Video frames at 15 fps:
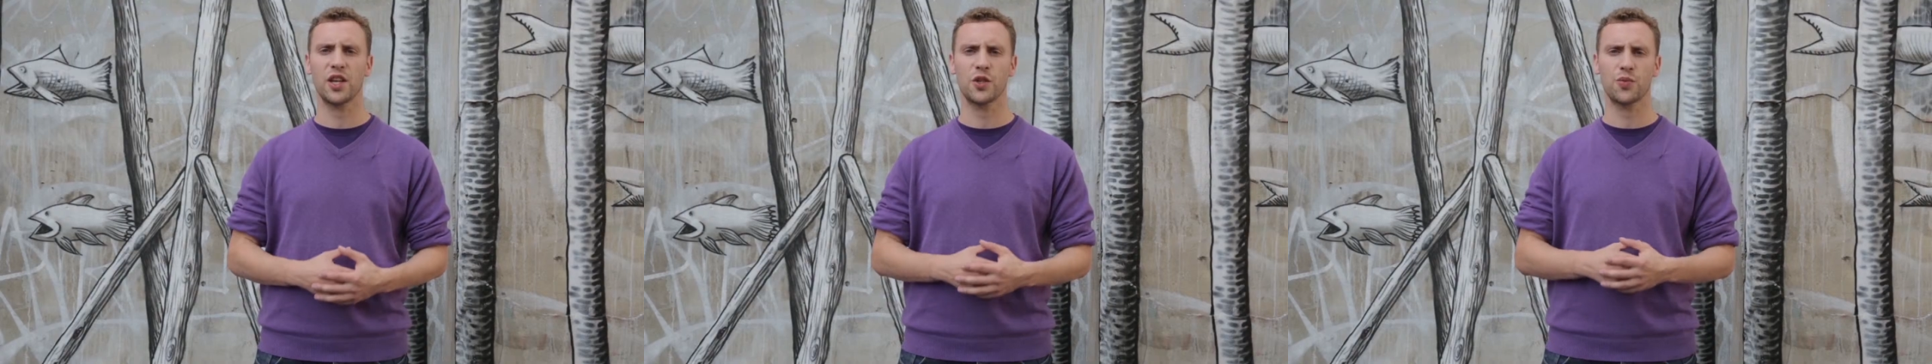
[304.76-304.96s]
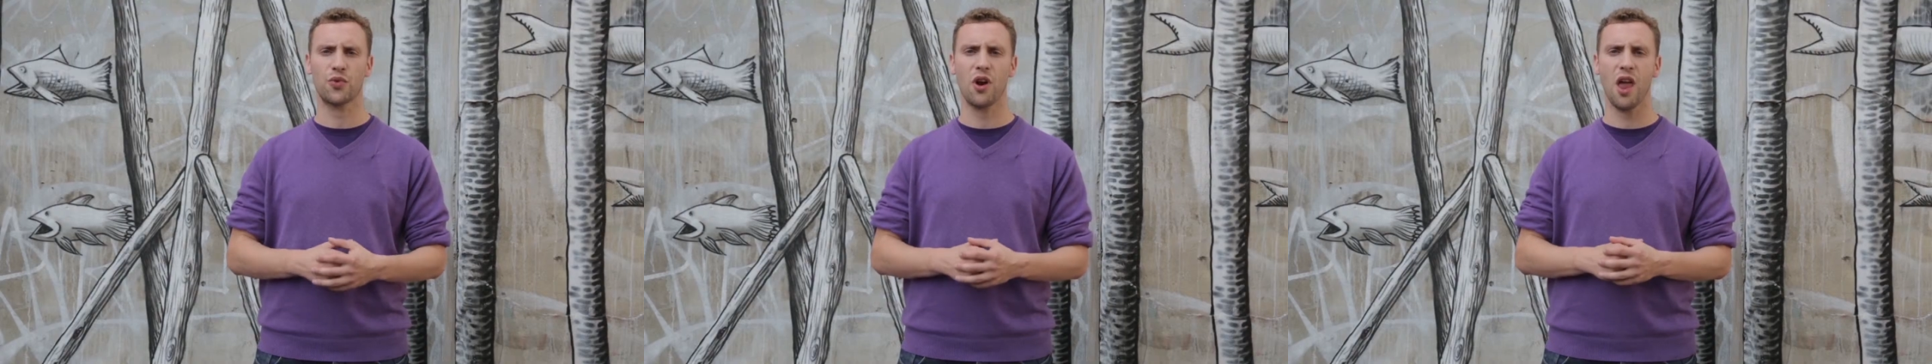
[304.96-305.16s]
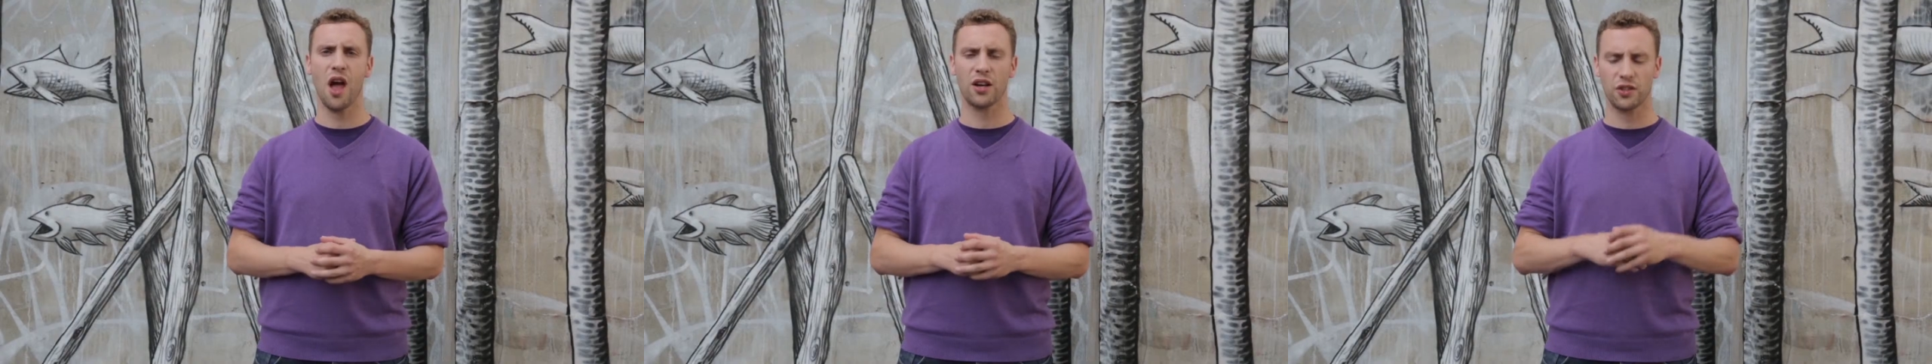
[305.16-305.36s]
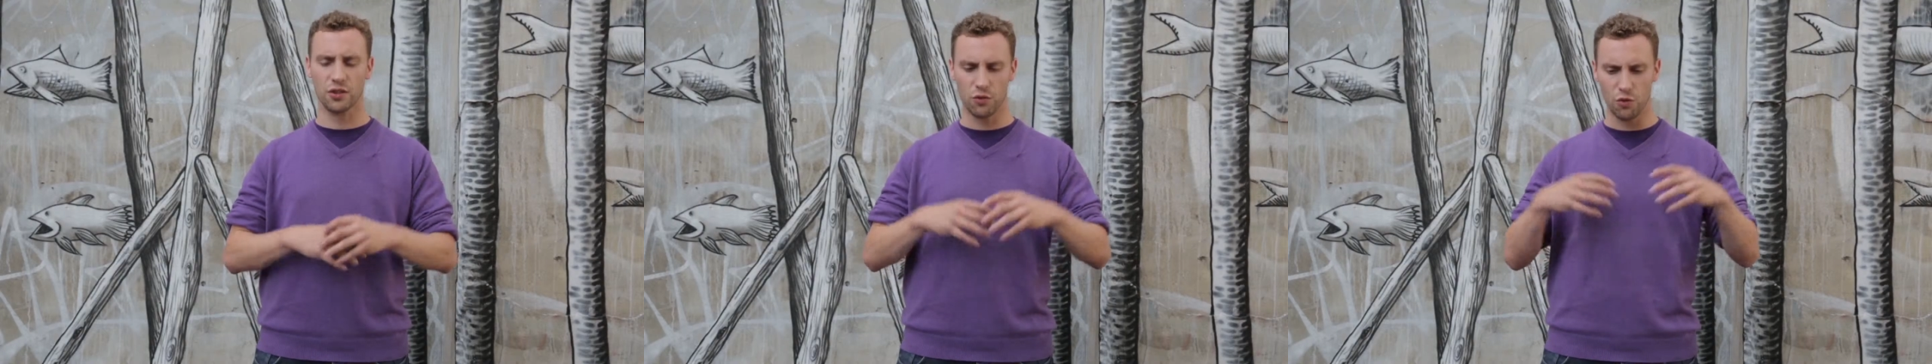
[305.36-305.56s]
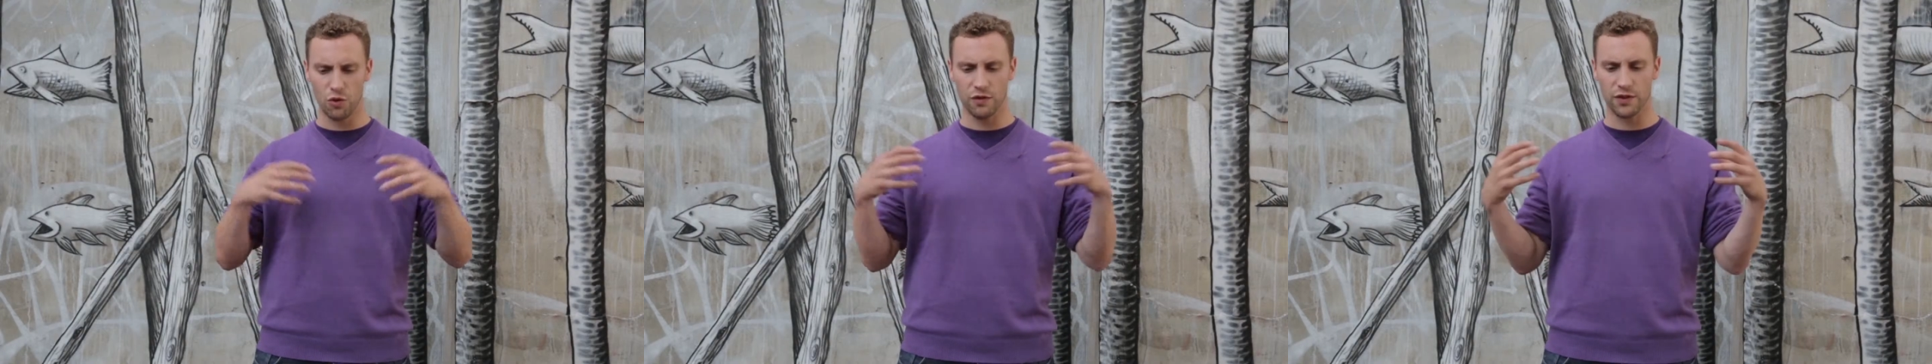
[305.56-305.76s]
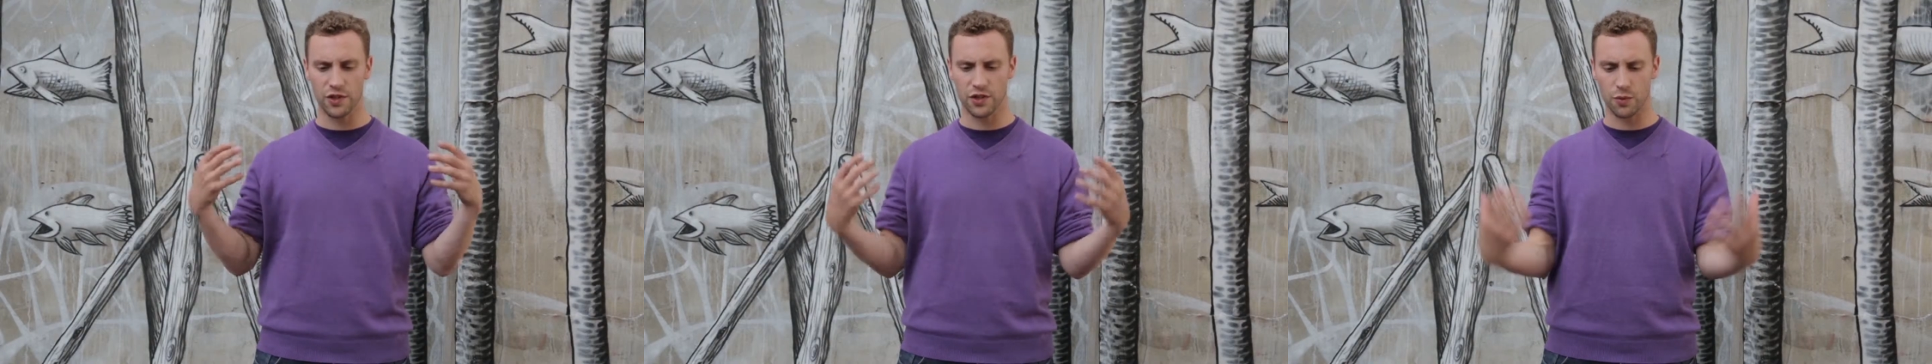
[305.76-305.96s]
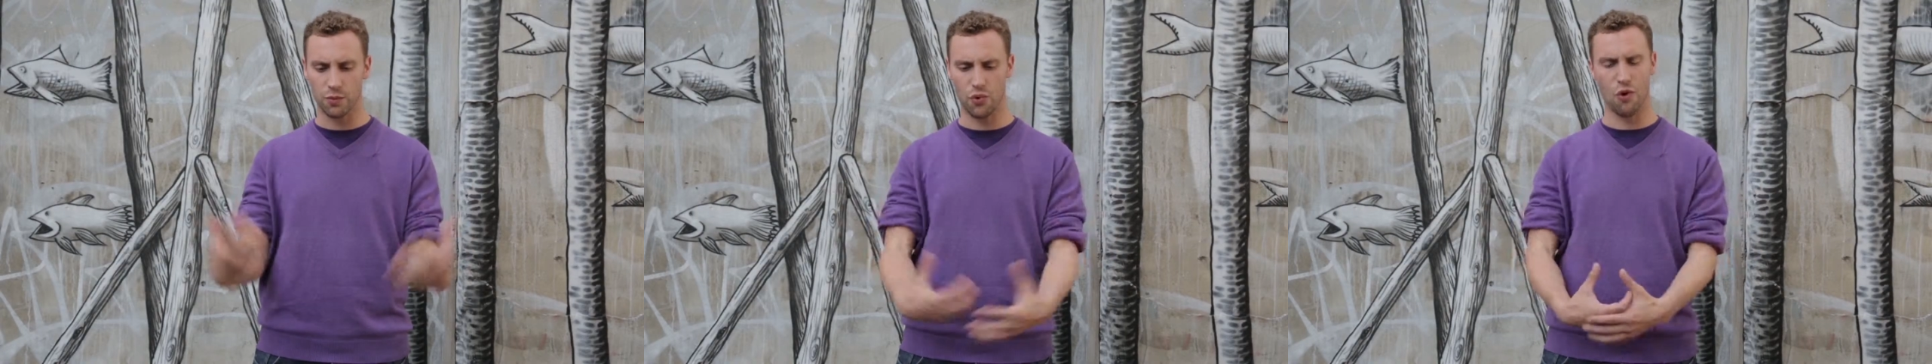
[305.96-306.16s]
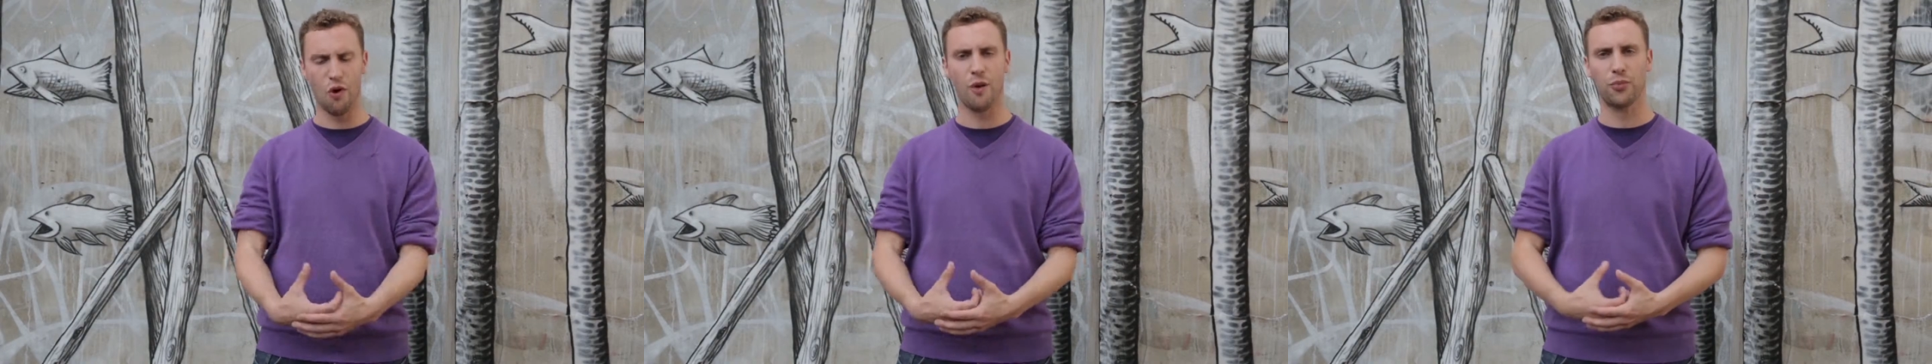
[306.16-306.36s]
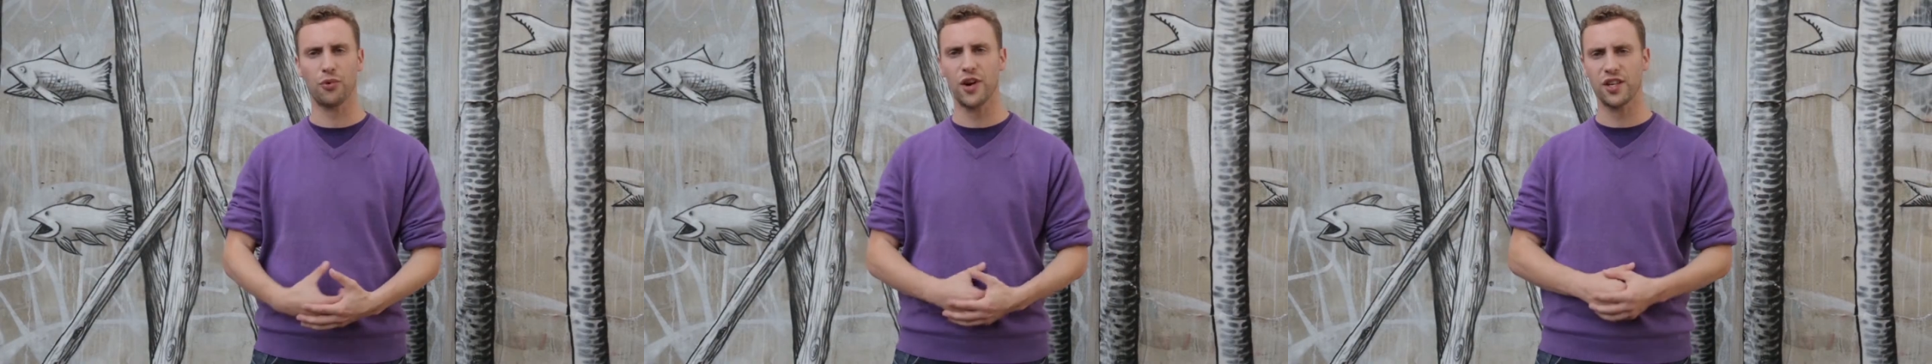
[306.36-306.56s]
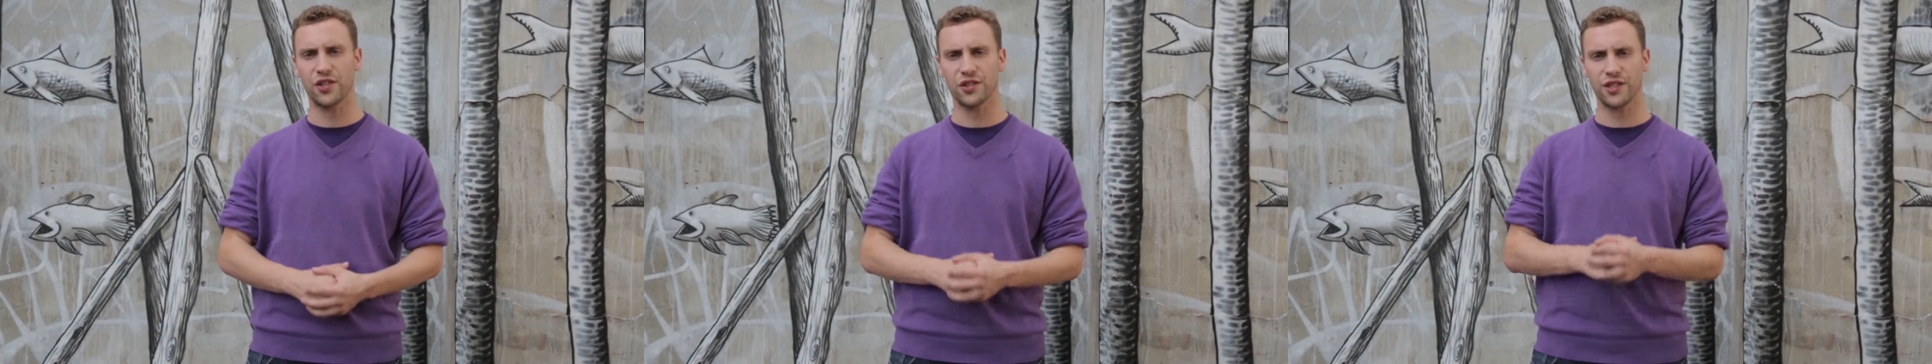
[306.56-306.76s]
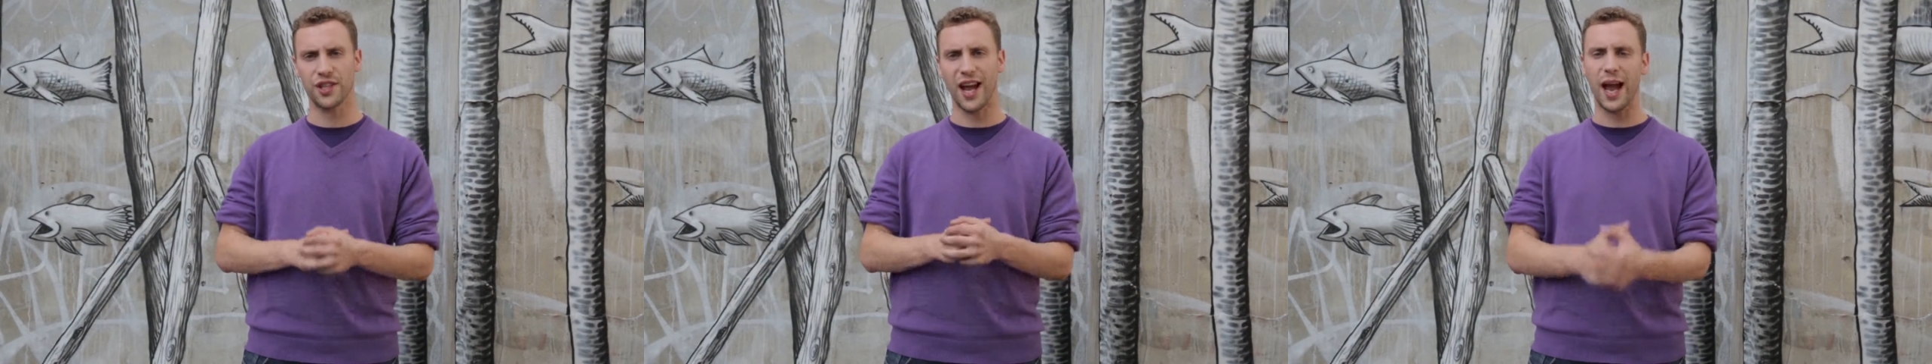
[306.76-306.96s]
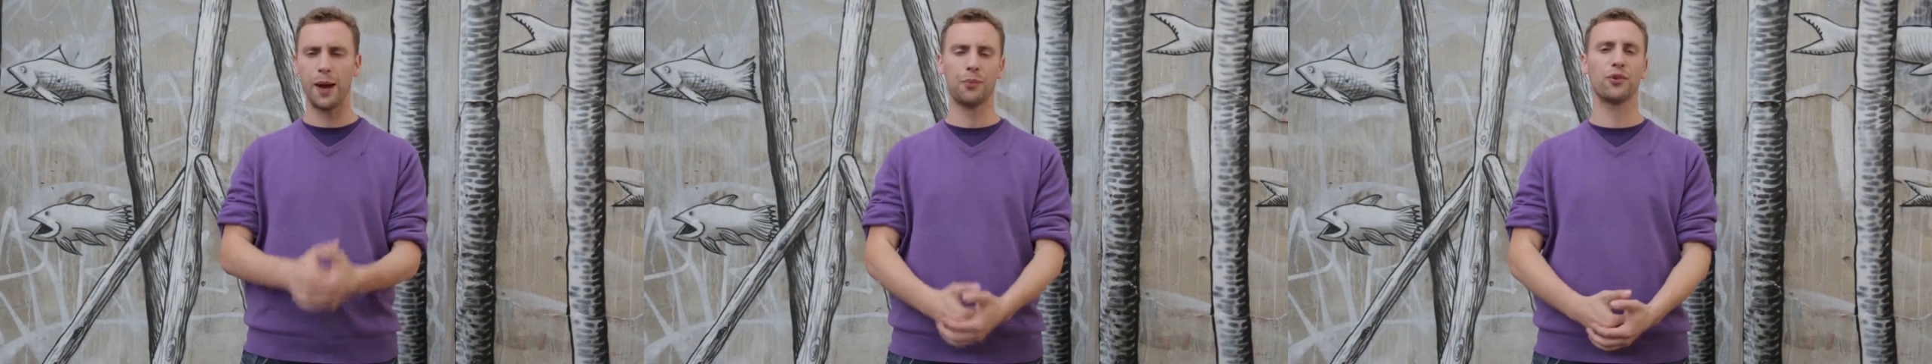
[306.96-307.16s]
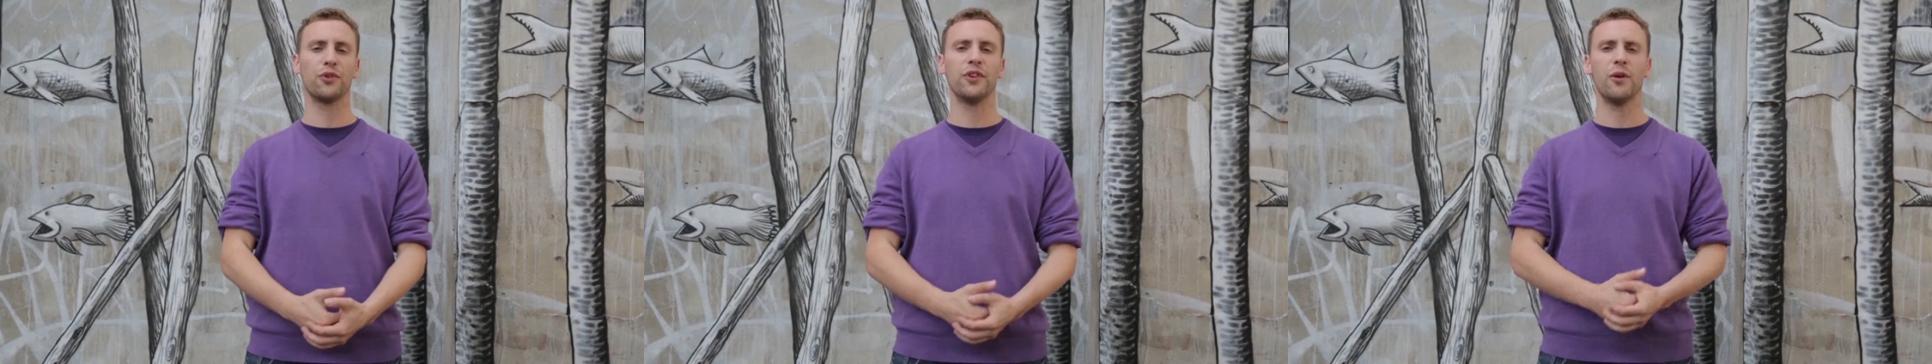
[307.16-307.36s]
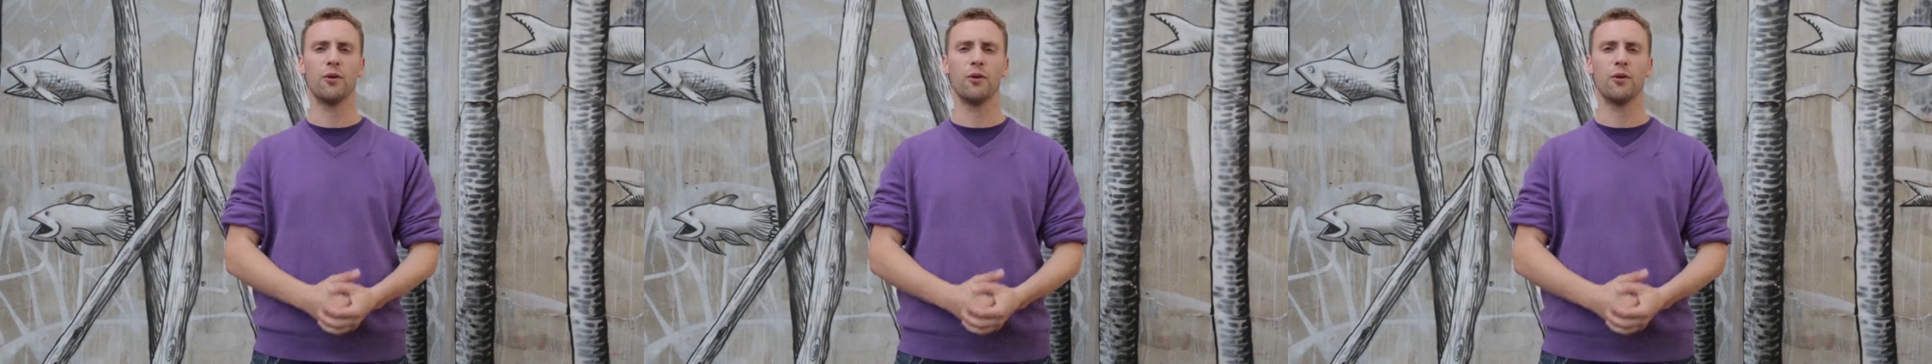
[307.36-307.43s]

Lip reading: those products, and all of the support operations that happen